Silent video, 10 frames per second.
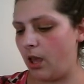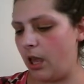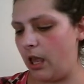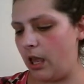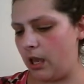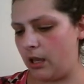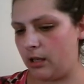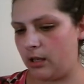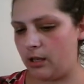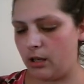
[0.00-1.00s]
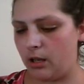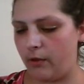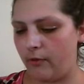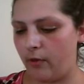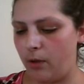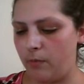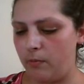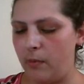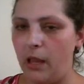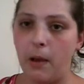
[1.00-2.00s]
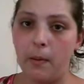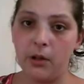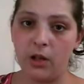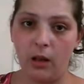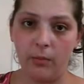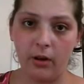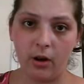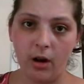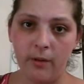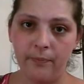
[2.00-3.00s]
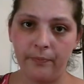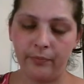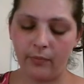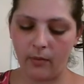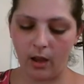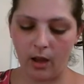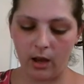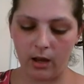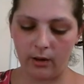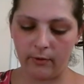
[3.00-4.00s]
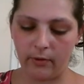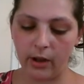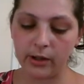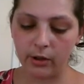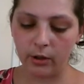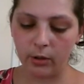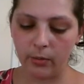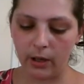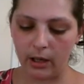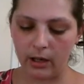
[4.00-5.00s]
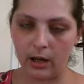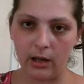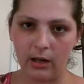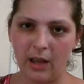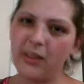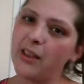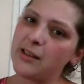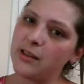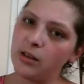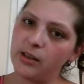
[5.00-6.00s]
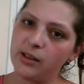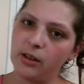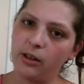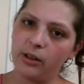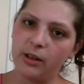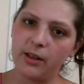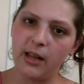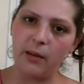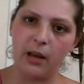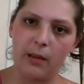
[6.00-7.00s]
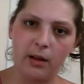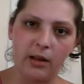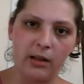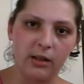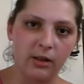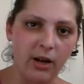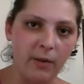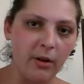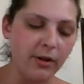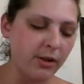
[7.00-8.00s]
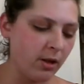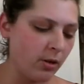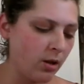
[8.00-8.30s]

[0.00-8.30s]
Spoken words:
And from Made by Micheele McGraw on Flosstube, and on, I think that's still her same name on Instagram also.